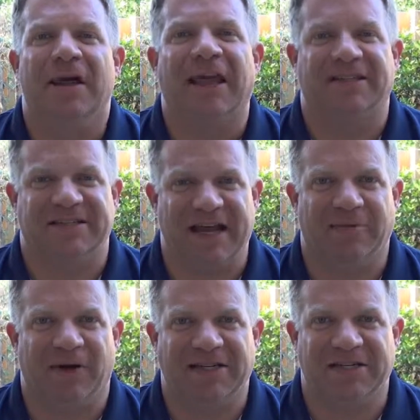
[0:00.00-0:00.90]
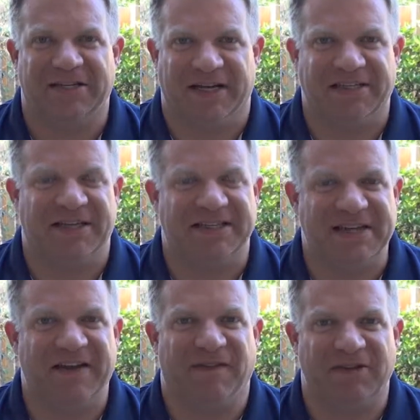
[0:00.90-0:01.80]
Instead, what I suggest is
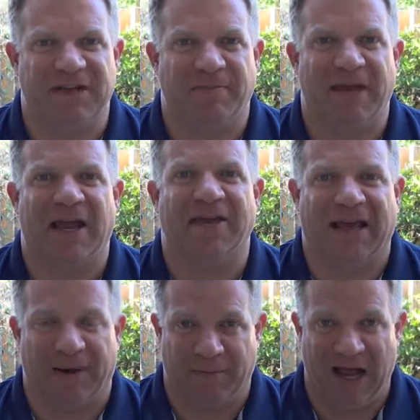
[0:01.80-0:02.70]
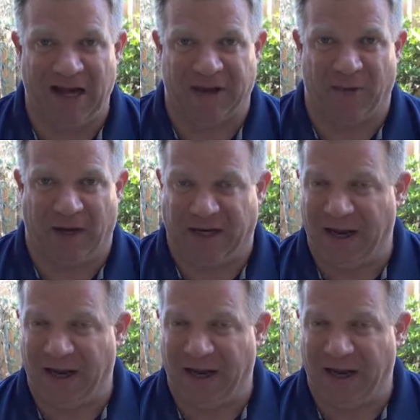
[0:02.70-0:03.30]
see if there's something that can block the wind.